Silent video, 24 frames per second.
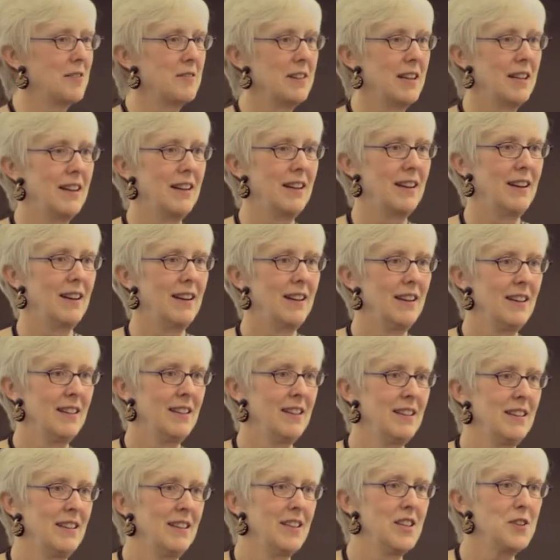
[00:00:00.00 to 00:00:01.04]
when
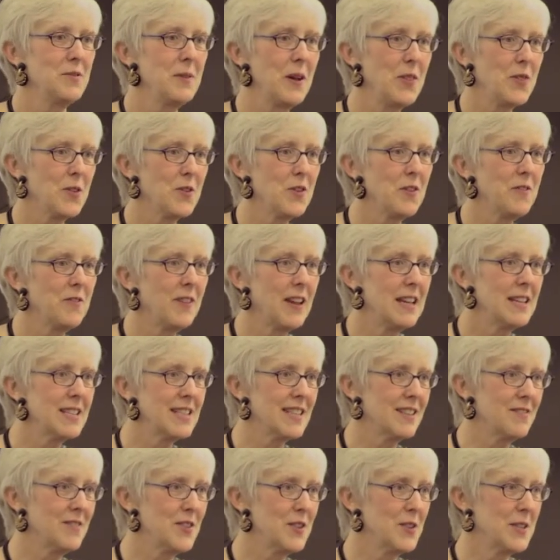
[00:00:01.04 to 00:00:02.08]
you went through a phase
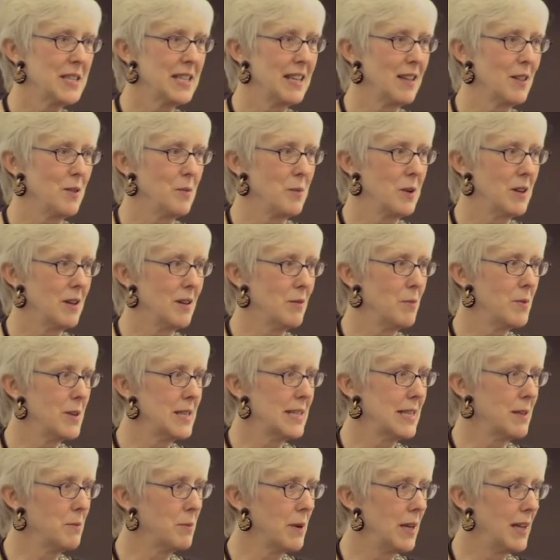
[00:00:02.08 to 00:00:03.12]
of using the word
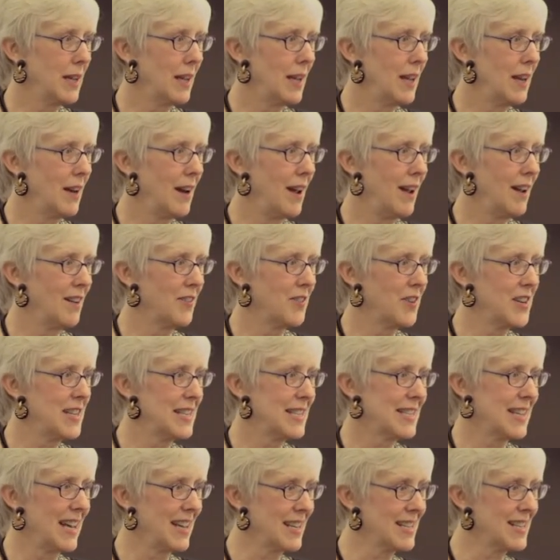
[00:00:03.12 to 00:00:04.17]
WYSIWYG in every
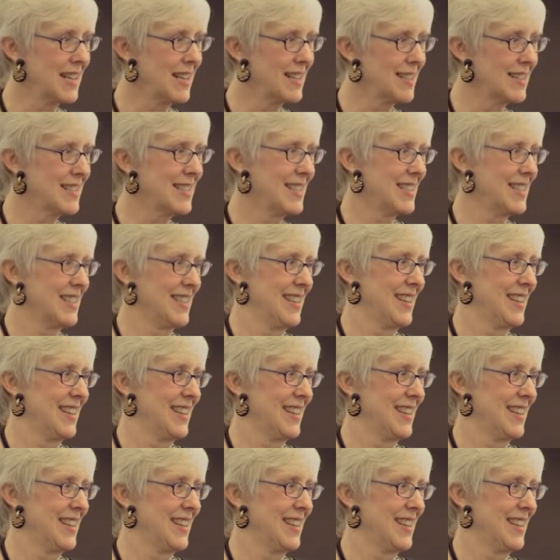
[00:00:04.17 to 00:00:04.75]
sentence.